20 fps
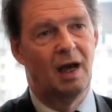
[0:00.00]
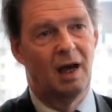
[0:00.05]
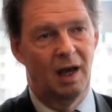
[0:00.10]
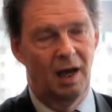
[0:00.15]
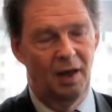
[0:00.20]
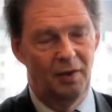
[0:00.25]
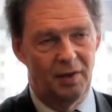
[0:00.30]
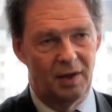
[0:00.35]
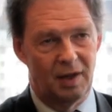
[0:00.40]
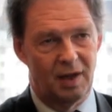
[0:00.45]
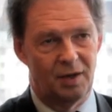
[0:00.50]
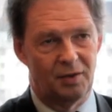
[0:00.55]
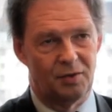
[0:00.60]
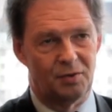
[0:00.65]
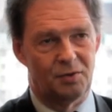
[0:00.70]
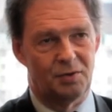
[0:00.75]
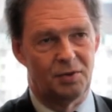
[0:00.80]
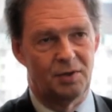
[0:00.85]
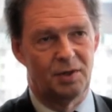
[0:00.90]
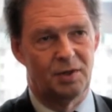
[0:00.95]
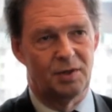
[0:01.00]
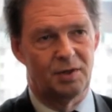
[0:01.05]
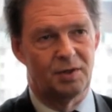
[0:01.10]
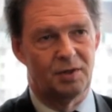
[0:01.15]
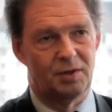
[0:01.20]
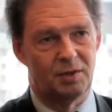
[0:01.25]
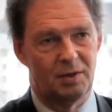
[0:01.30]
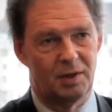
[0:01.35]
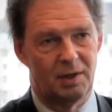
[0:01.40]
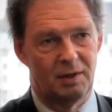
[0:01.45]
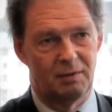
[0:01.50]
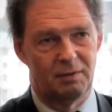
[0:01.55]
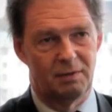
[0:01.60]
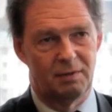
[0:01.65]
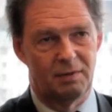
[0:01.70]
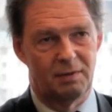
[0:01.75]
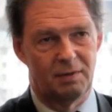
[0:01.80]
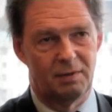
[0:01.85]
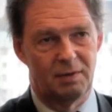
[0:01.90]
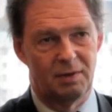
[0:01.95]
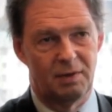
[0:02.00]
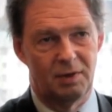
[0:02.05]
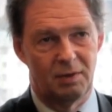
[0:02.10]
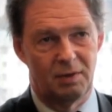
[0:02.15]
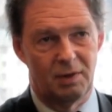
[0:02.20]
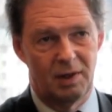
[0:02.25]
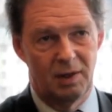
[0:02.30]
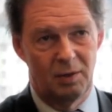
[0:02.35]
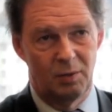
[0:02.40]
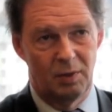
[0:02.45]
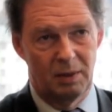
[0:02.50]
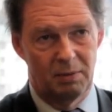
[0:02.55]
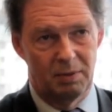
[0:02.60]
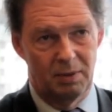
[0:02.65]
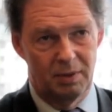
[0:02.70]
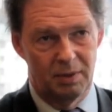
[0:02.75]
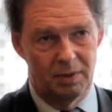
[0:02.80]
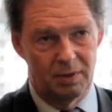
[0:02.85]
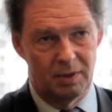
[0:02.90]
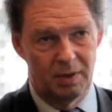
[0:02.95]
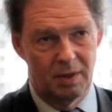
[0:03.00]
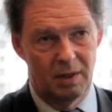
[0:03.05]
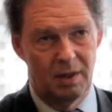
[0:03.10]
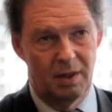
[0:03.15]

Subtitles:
other countries who have nuclear weapons,